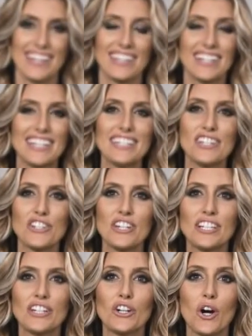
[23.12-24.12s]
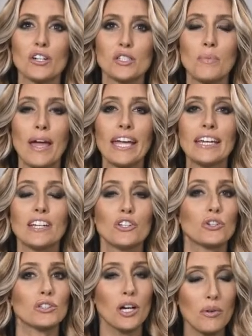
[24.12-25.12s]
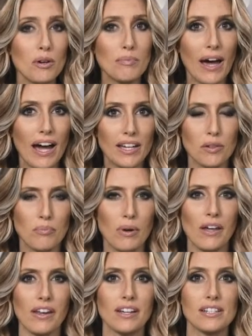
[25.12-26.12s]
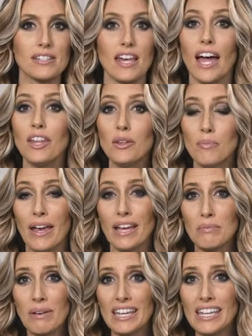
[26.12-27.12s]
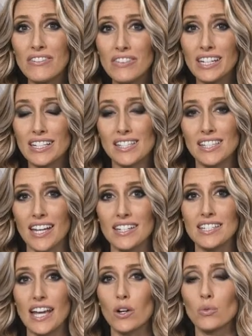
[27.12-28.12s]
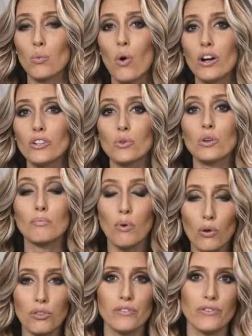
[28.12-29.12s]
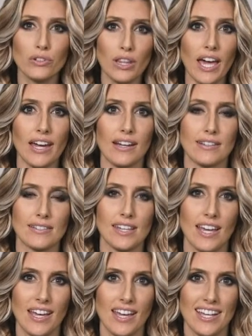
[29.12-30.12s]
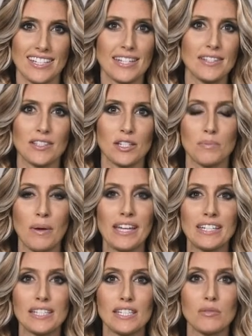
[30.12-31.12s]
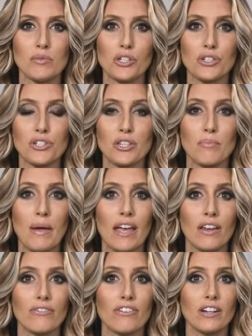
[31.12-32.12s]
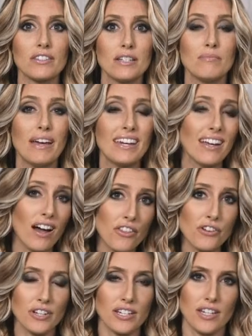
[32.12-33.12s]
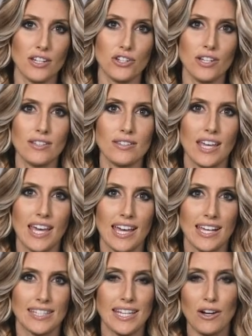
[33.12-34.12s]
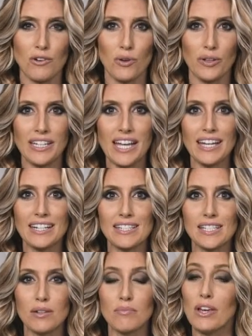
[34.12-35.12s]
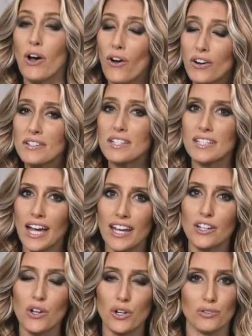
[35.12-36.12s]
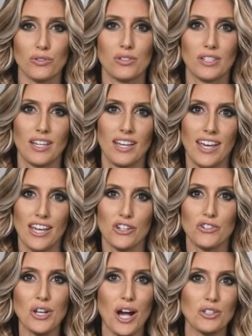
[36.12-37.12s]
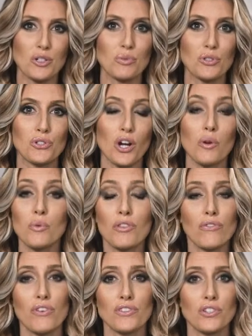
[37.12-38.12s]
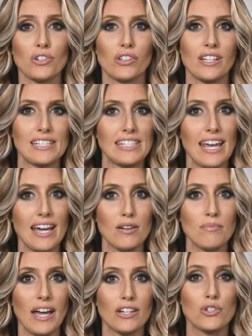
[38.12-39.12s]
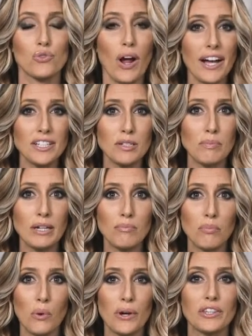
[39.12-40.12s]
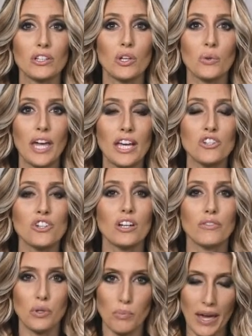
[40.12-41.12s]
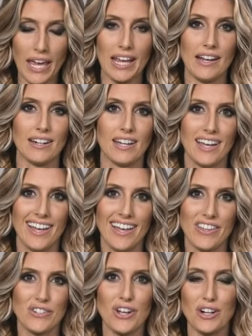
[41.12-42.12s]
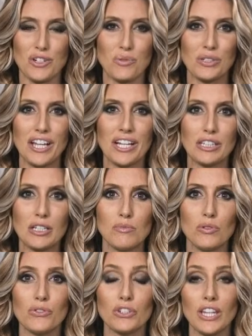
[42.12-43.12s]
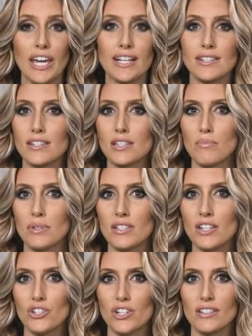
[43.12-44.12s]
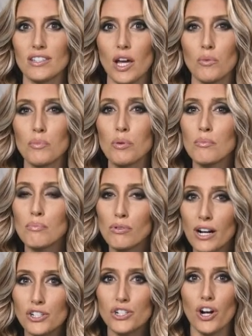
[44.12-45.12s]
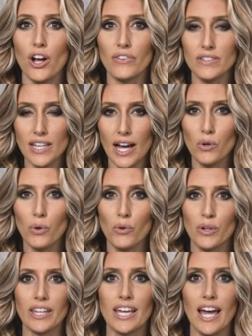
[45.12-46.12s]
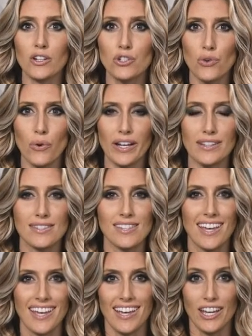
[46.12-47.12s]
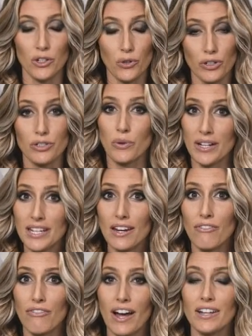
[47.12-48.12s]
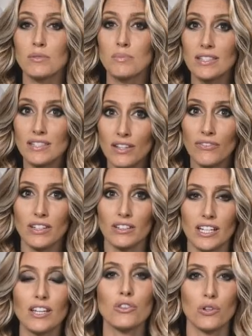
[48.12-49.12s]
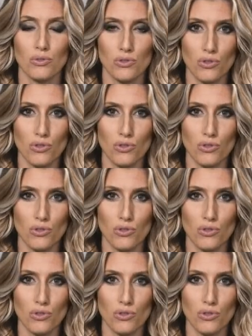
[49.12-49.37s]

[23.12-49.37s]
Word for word: The condition can cause pain in your lower back and buttocks, and the pain may even extend down one or both of your legs. Since this pain is similar to the pain felt in many other conditions, sacroiliitis can be hard to diagnose. Your doctor will start with a physical exam and try to pinpoint the location of your pain. The doctor will likely move your legs into positions that would put pressure on the sacroiliac joints in order to identify specifically those